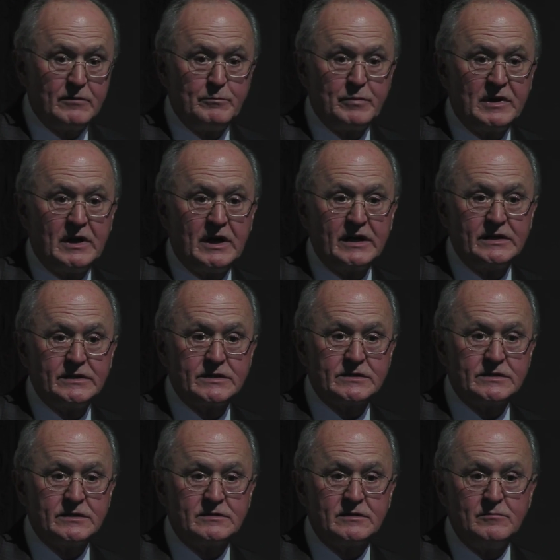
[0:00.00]

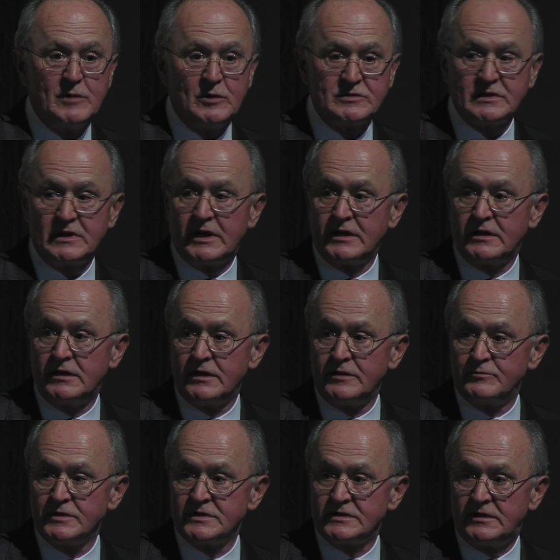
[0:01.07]
compliance is the most likely
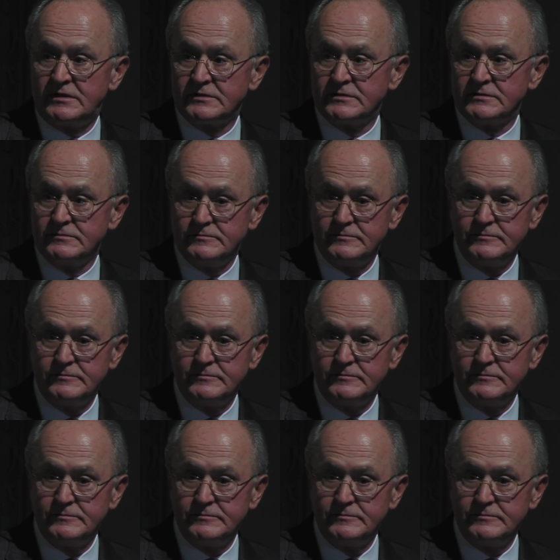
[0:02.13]
result.